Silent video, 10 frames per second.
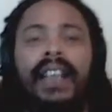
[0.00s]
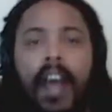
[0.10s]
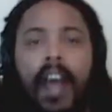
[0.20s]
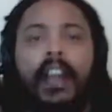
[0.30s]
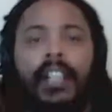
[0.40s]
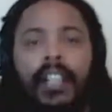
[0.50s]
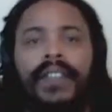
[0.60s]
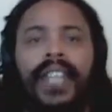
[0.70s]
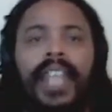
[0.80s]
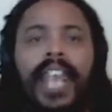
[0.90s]
the art
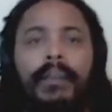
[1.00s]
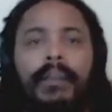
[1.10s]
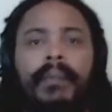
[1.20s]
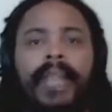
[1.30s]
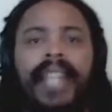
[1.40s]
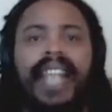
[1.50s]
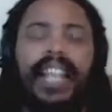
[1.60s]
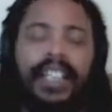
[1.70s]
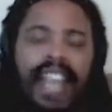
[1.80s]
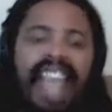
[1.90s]
of the game and
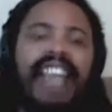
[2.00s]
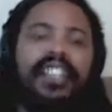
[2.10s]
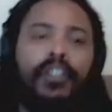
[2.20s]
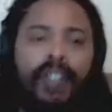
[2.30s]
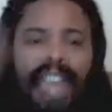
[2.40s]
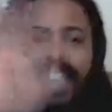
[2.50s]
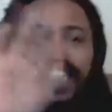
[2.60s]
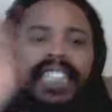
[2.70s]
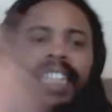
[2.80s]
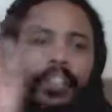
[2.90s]
actually had
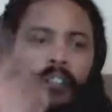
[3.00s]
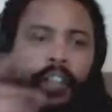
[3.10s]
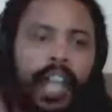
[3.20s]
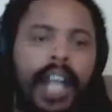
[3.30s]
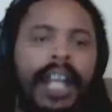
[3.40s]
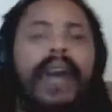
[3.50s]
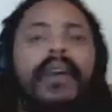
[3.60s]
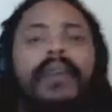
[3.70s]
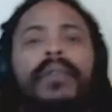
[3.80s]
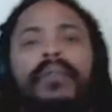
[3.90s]
to sit and draw it
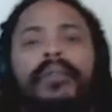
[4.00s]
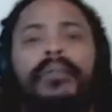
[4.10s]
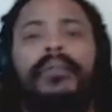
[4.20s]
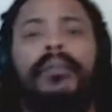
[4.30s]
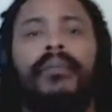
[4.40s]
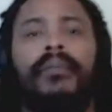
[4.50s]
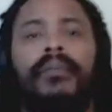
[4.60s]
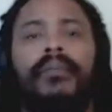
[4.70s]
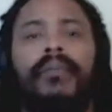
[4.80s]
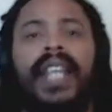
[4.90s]
out.
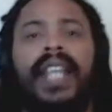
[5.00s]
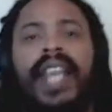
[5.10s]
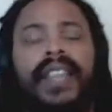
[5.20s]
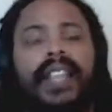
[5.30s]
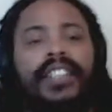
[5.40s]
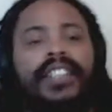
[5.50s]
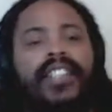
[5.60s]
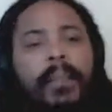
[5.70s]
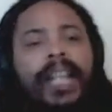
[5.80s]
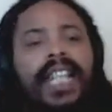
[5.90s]
And then
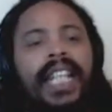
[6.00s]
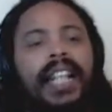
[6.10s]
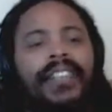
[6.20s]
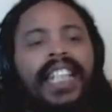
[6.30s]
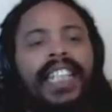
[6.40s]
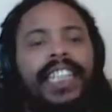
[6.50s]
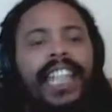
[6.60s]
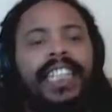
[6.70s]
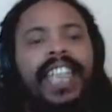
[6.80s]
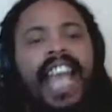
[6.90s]
somebody else had to
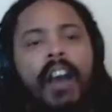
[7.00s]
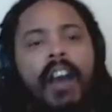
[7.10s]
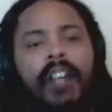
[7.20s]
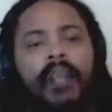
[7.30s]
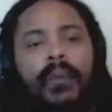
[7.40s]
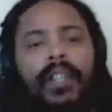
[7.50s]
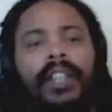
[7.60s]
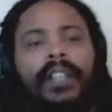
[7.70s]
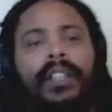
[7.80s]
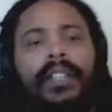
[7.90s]
take that
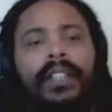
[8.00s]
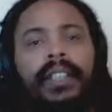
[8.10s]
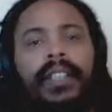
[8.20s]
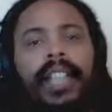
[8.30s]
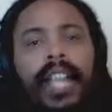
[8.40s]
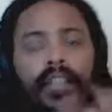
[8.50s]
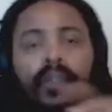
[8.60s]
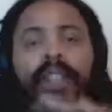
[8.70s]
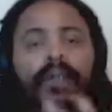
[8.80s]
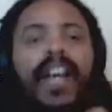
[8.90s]
artwork, and
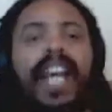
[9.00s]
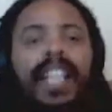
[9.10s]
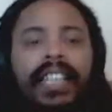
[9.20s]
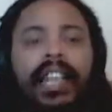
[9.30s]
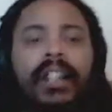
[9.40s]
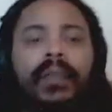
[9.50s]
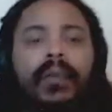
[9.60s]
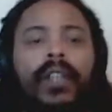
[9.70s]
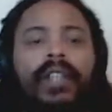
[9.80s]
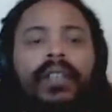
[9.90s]
you can find the
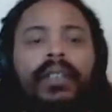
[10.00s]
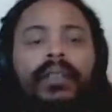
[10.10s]
artwork,